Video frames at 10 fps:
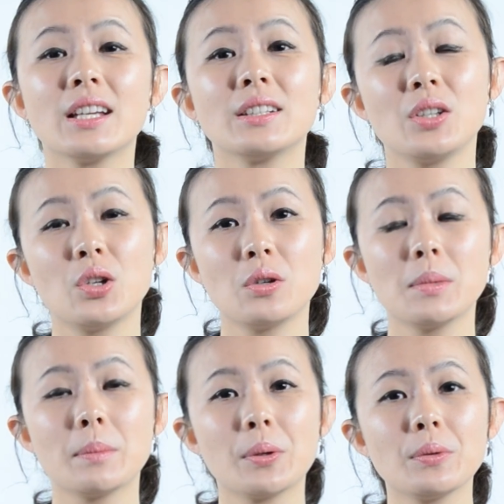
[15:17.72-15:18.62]
you
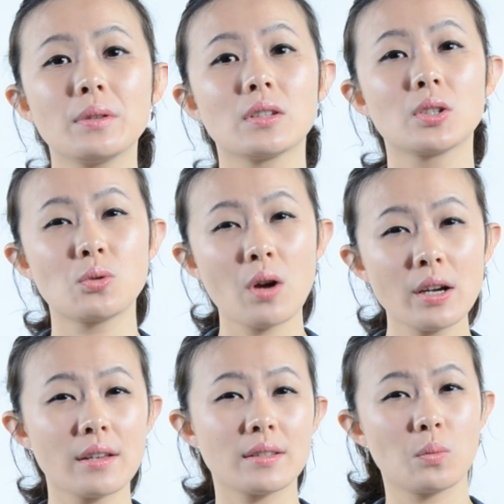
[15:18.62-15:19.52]
remember the
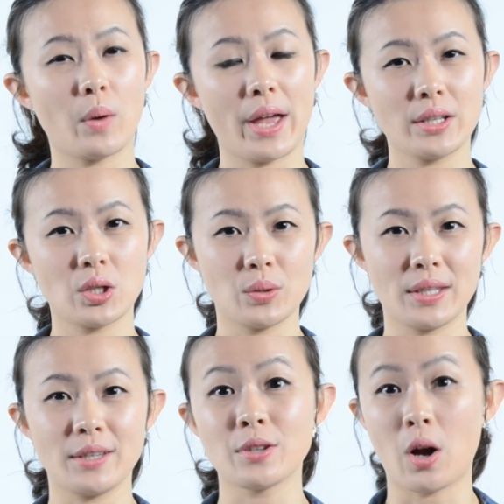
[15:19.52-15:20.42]
strongest way to say
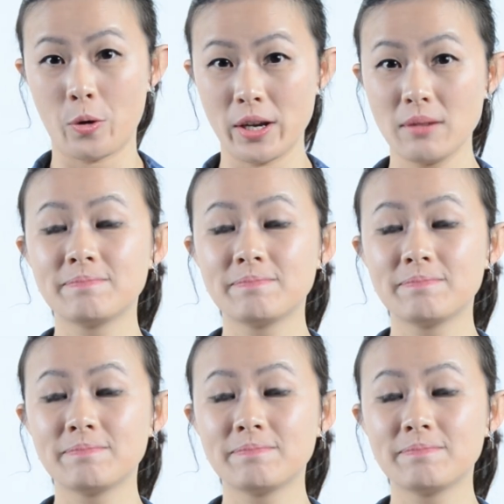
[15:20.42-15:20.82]
sorry?